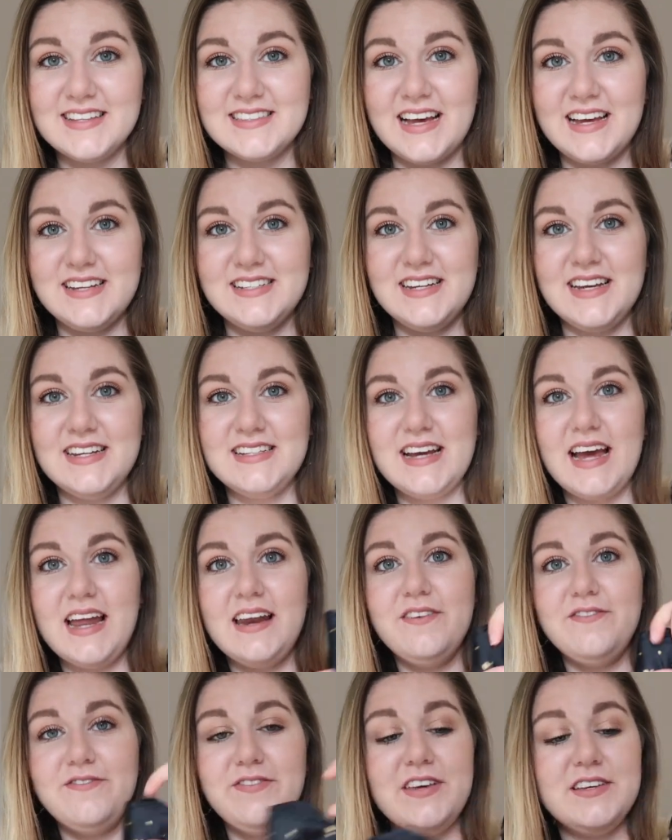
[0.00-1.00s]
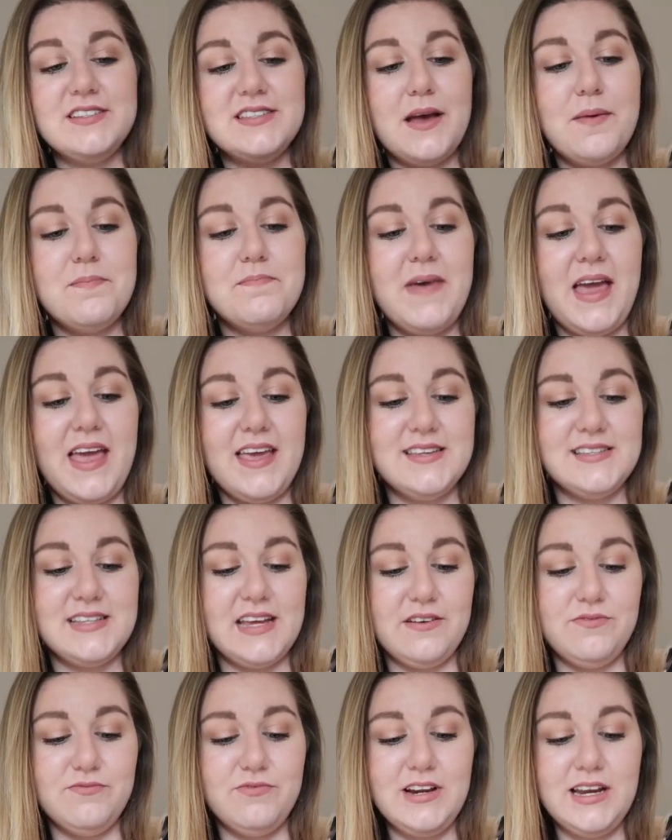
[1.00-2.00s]
excited, and it feels
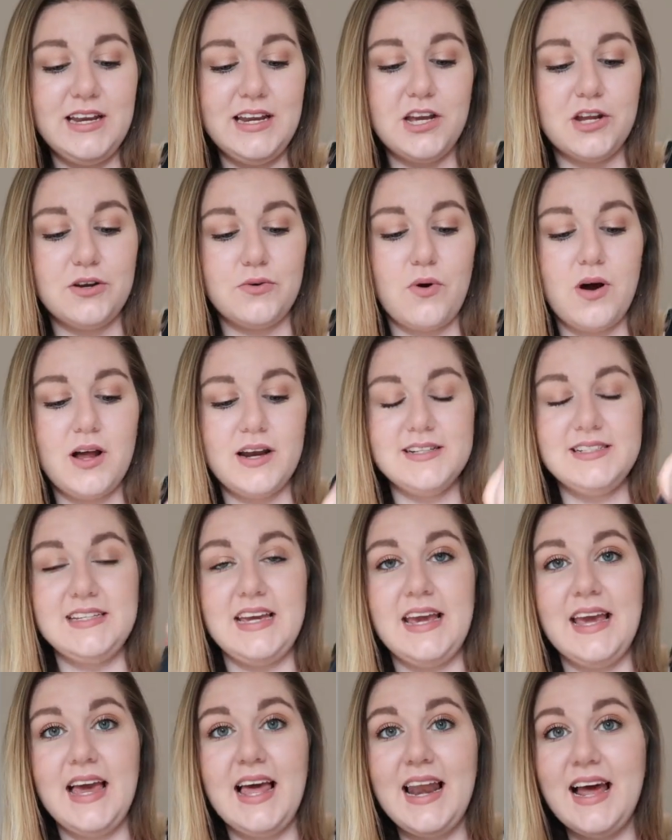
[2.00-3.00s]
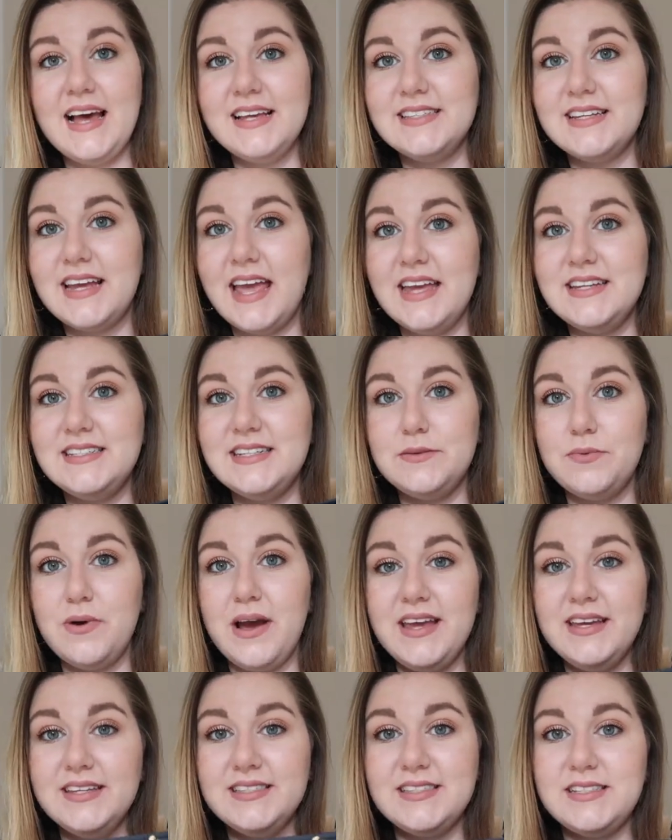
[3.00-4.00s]
amazing, really good quality, elasticated
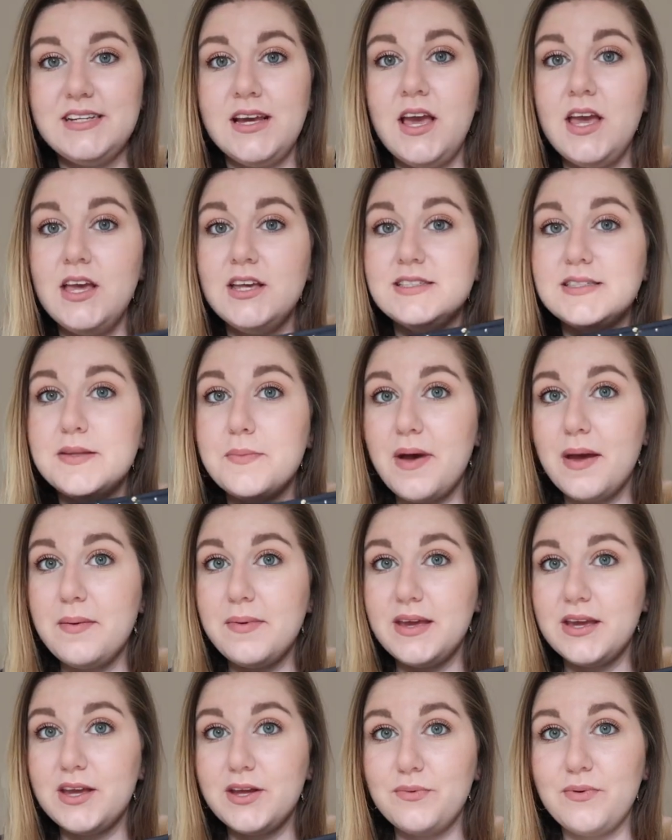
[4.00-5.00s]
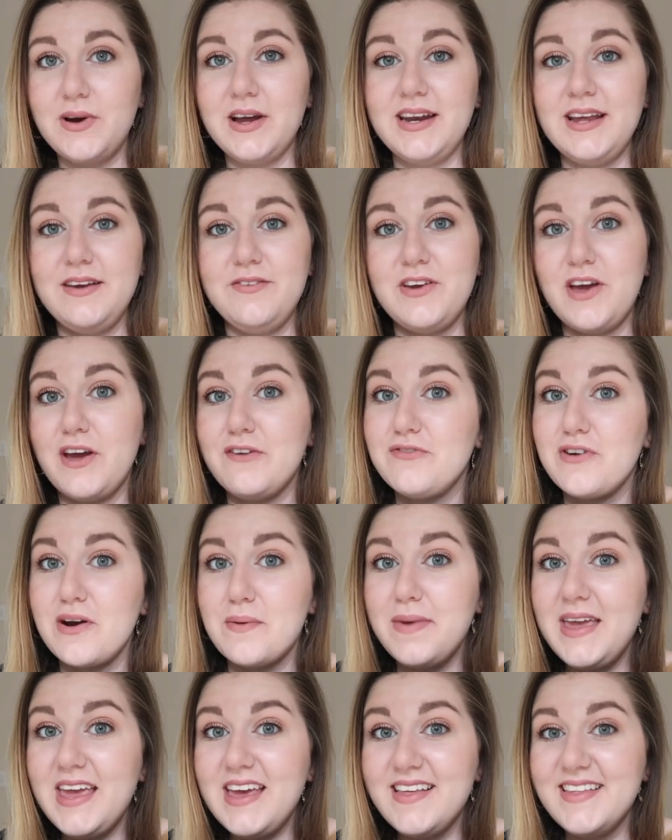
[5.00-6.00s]
waist. So might be a good one if you're going for
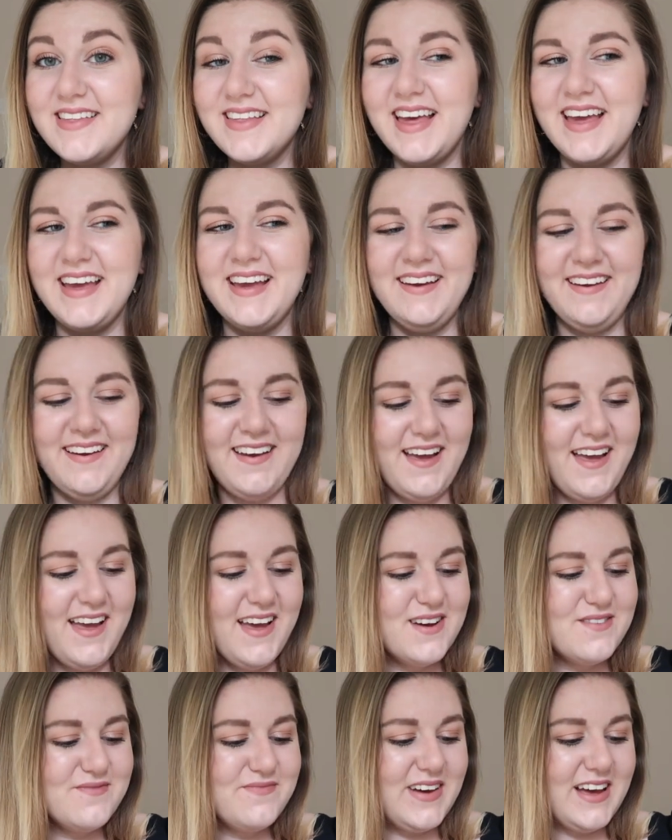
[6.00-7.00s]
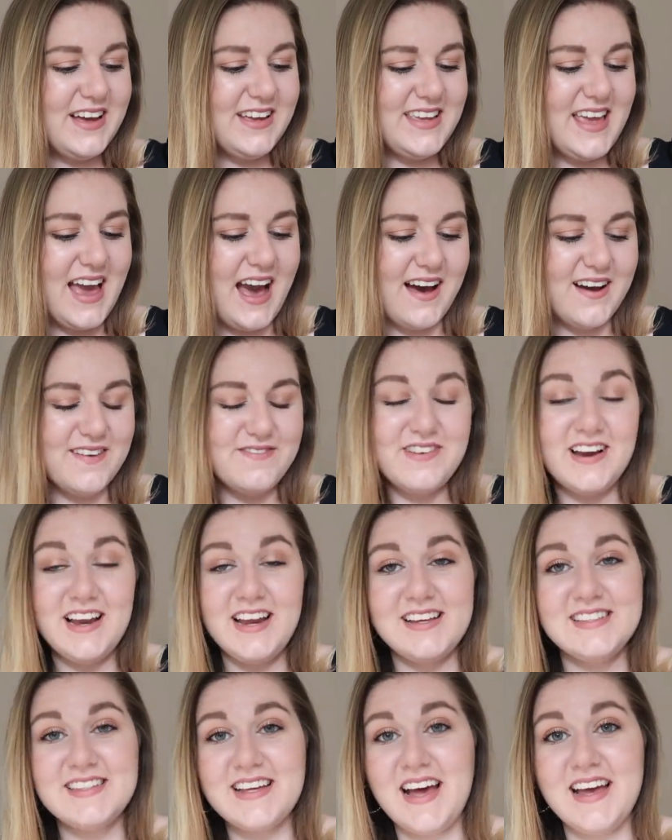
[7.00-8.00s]
a meal. But yeah, I'm
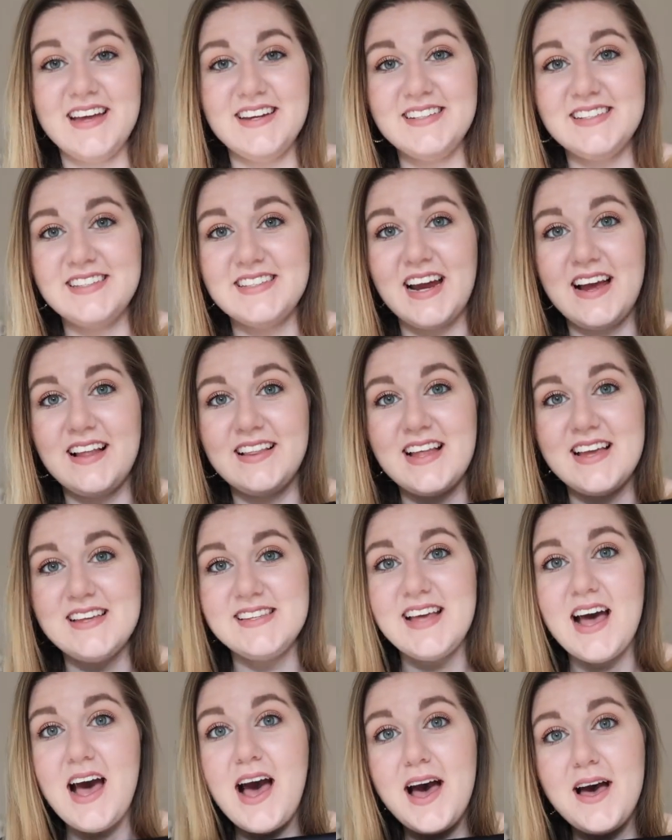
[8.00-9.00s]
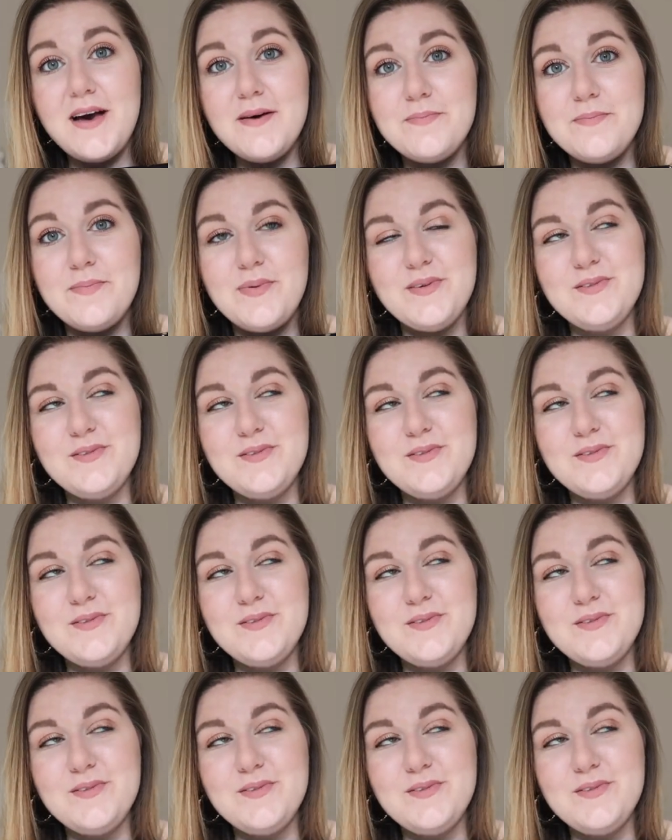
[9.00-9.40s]
really excited to style this up.